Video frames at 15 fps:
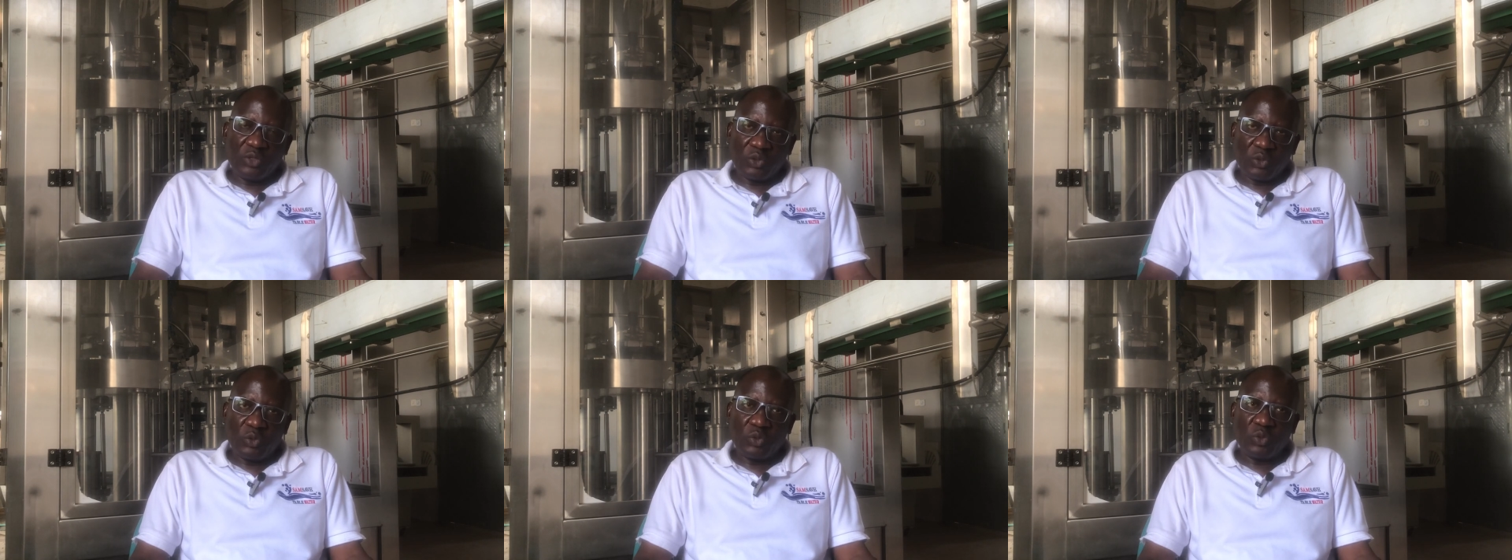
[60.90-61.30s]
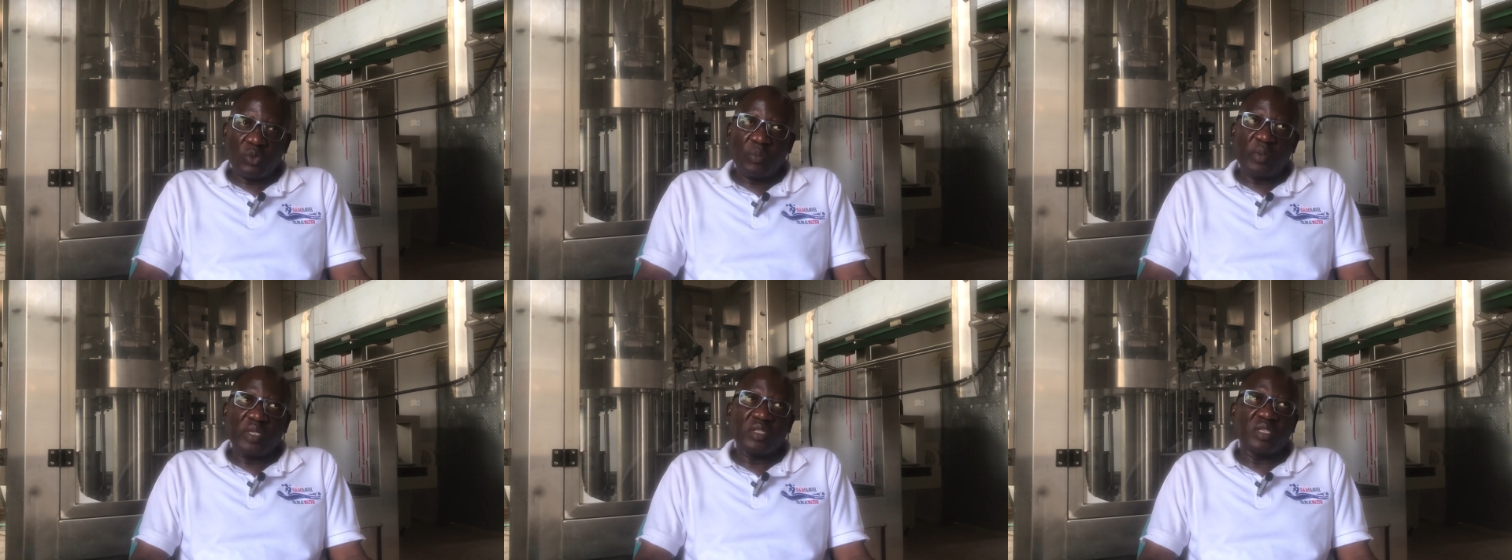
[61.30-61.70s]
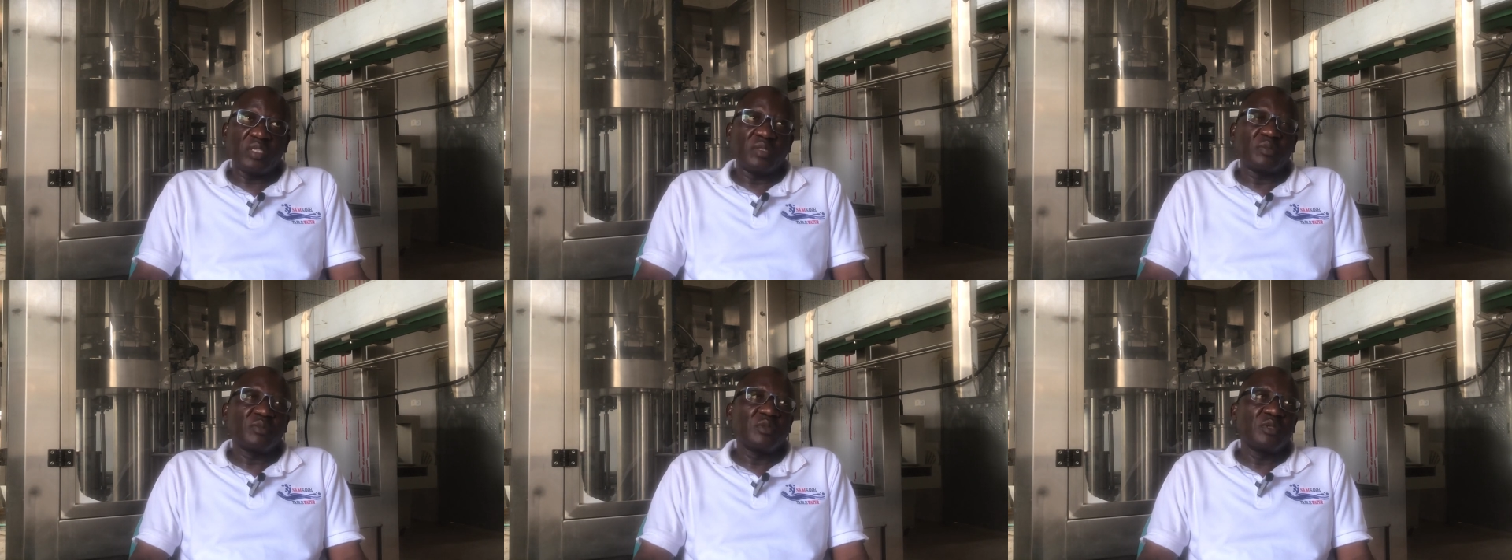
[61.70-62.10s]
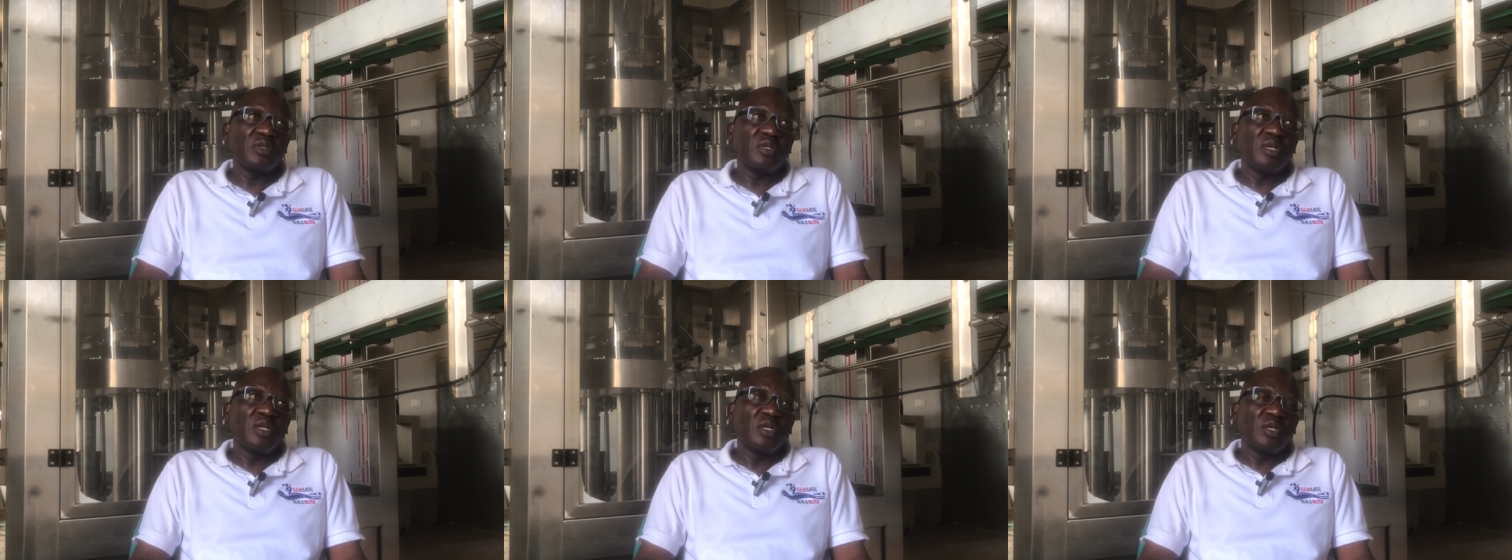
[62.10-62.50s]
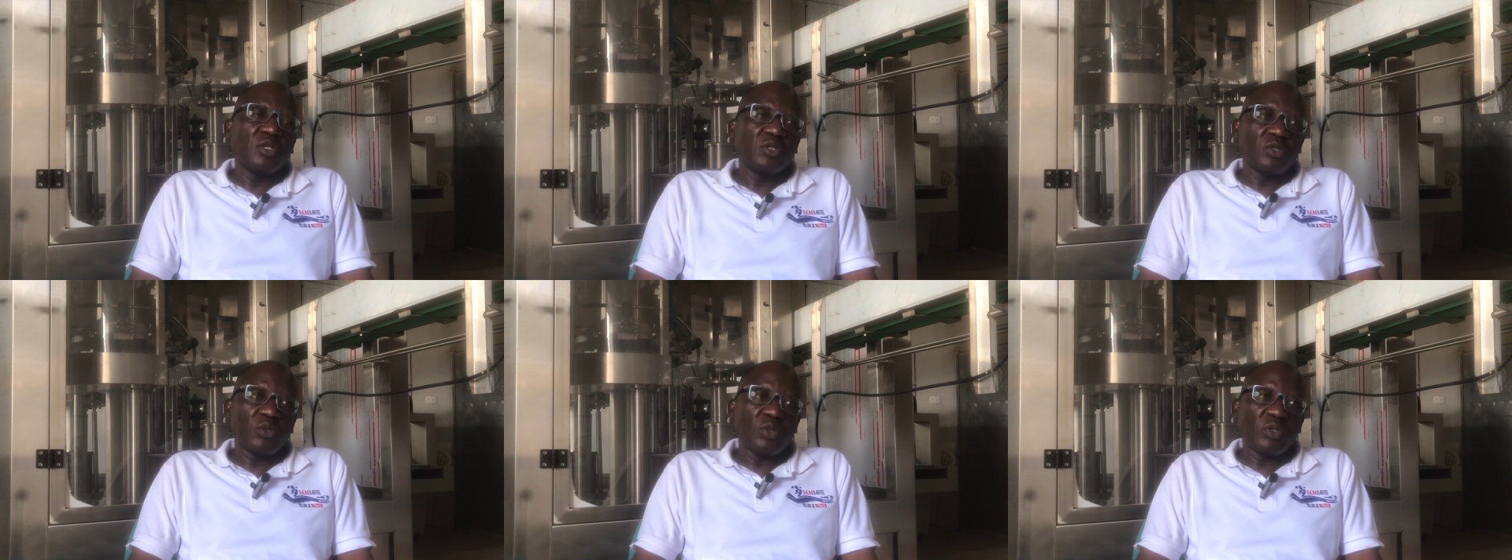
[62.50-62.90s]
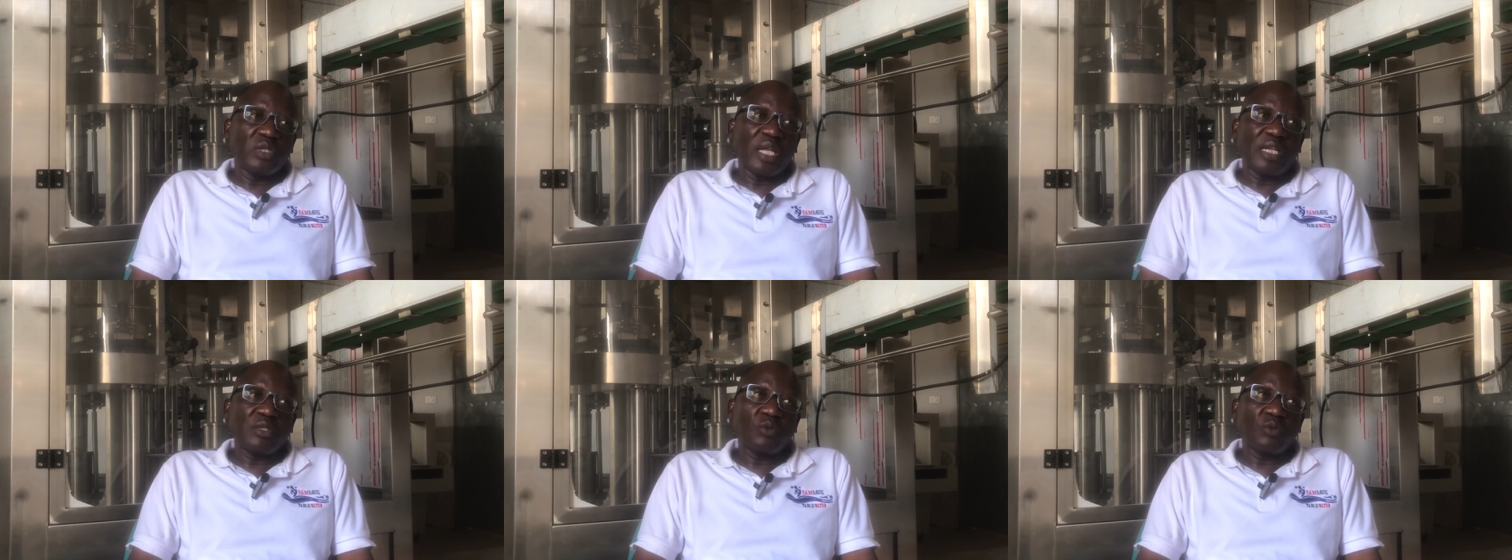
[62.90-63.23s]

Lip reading: to so-so person. So I